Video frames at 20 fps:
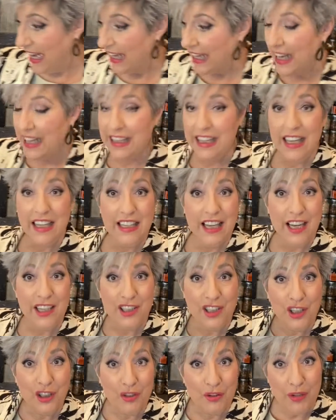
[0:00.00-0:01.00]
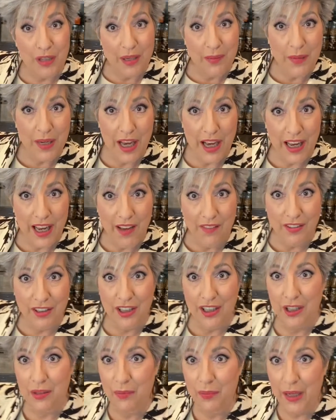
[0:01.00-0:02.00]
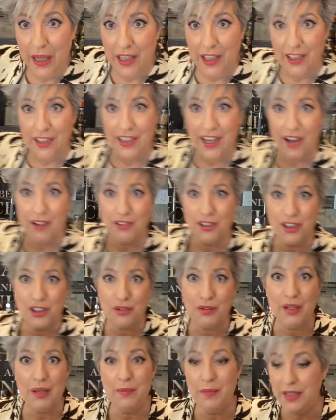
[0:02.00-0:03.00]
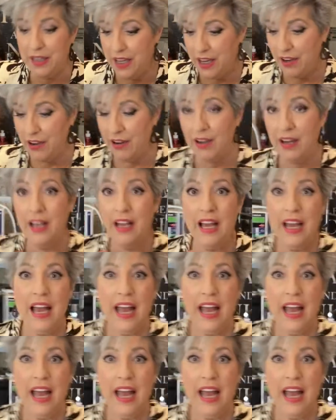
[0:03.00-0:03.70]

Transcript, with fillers: I got that nice and creamy. I have a little Bailey's Irish cream in there.